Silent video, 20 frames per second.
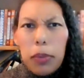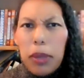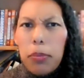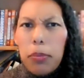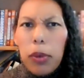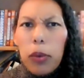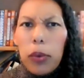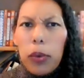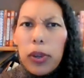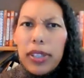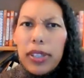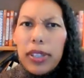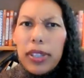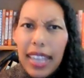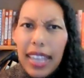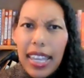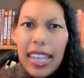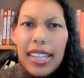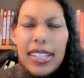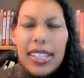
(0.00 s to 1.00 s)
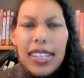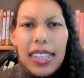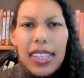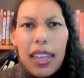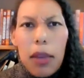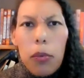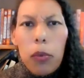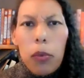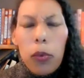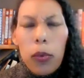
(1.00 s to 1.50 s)
people were saying to
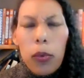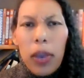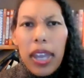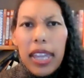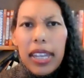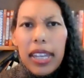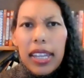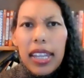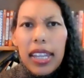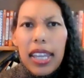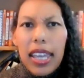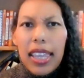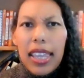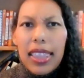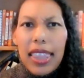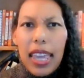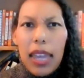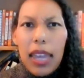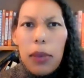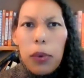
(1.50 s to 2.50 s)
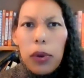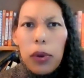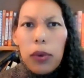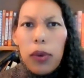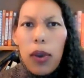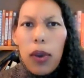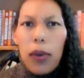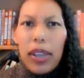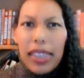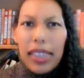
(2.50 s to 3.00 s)
them when they were
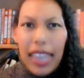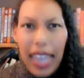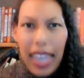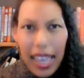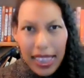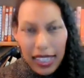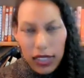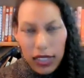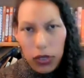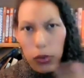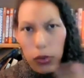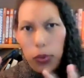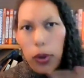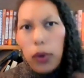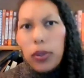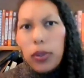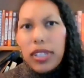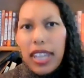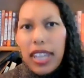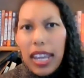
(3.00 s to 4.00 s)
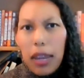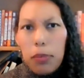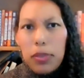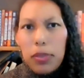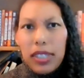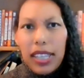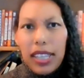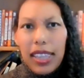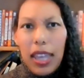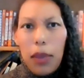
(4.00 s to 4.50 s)
growing. They had these grow
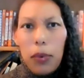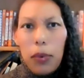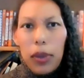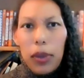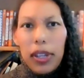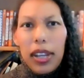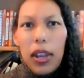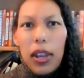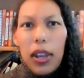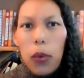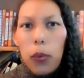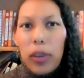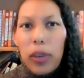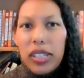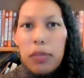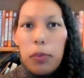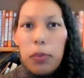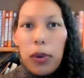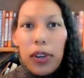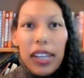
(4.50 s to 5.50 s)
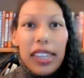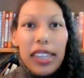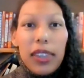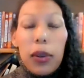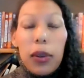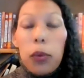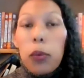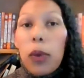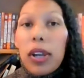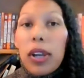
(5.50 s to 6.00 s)
tapes and they would whisper
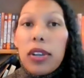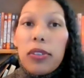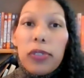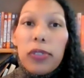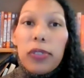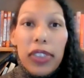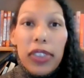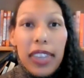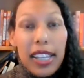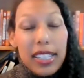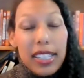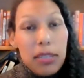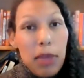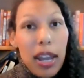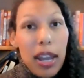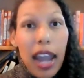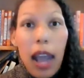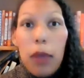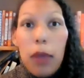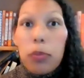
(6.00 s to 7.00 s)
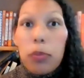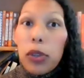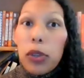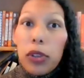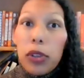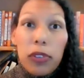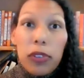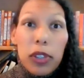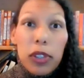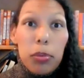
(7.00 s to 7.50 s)
either wonderful things about how
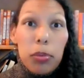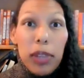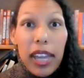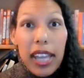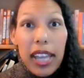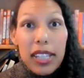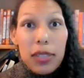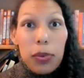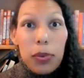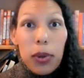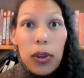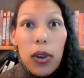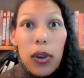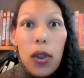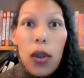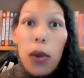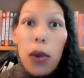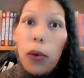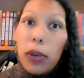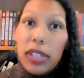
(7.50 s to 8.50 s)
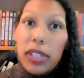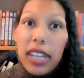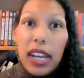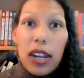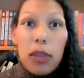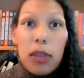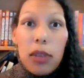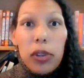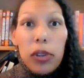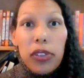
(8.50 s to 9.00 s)
beautiful the plants were or
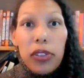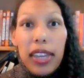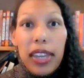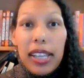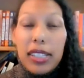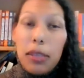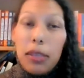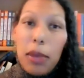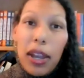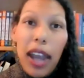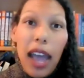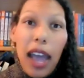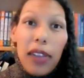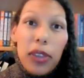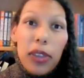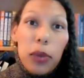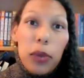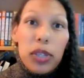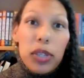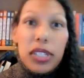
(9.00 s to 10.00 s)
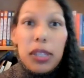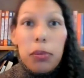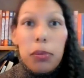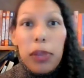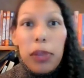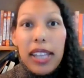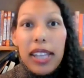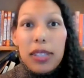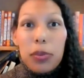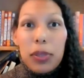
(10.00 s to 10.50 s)
terrible things about how they wished the
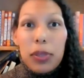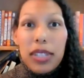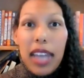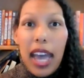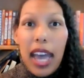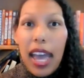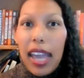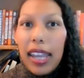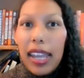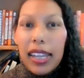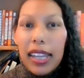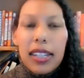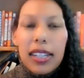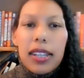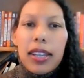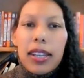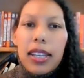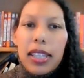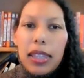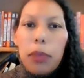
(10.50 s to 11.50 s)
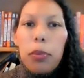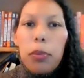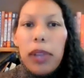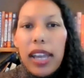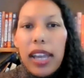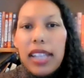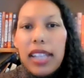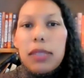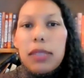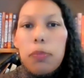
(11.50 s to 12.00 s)
plants would die. And the
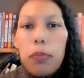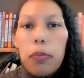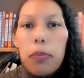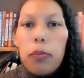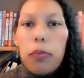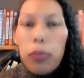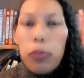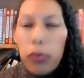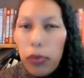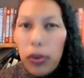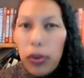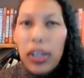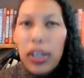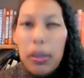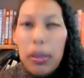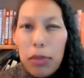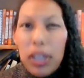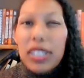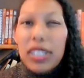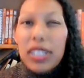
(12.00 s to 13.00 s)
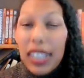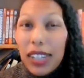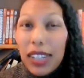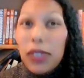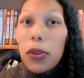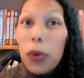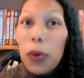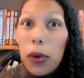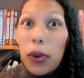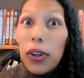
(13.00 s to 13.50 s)
plants pretty much
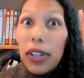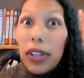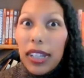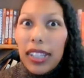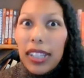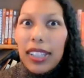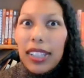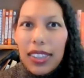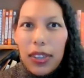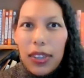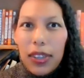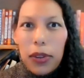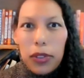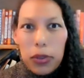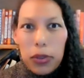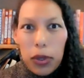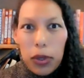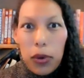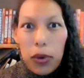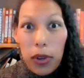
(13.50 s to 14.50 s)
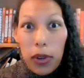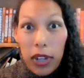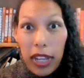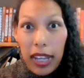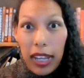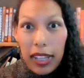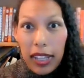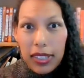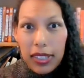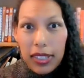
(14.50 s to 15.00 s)
ignored those
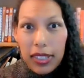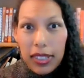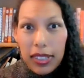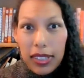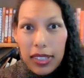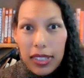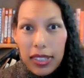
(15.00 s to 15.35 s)
recordings,